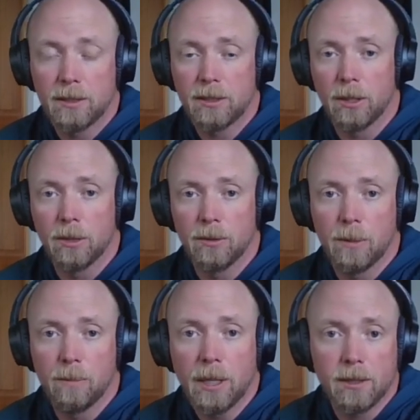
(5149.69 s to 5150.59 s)
So the
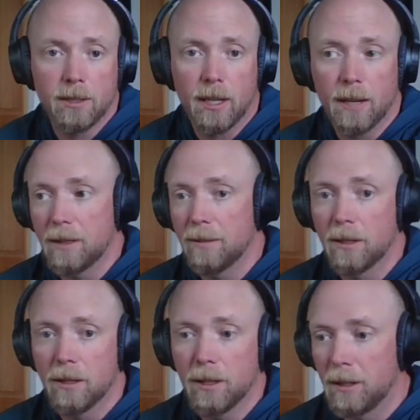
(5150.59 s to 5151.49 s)
budgets that I've given
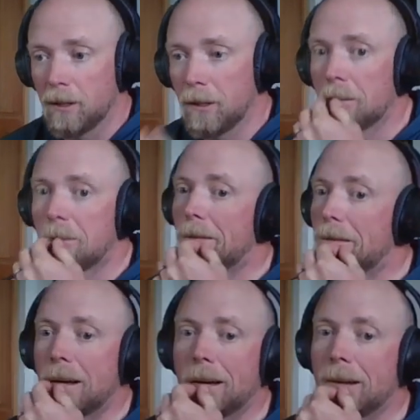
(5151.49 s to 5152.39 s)
on here,
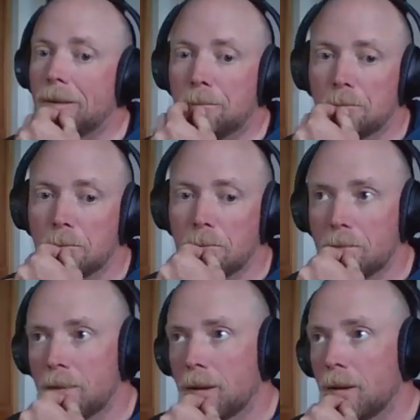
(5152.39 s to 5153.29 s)
um,
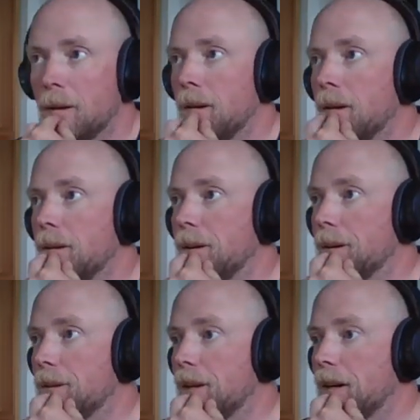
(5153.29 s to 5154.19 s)
you
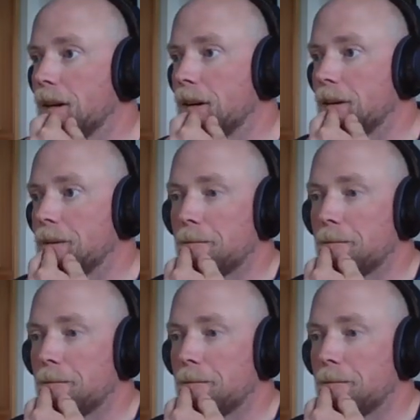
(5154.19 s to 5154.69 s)
know, they uh,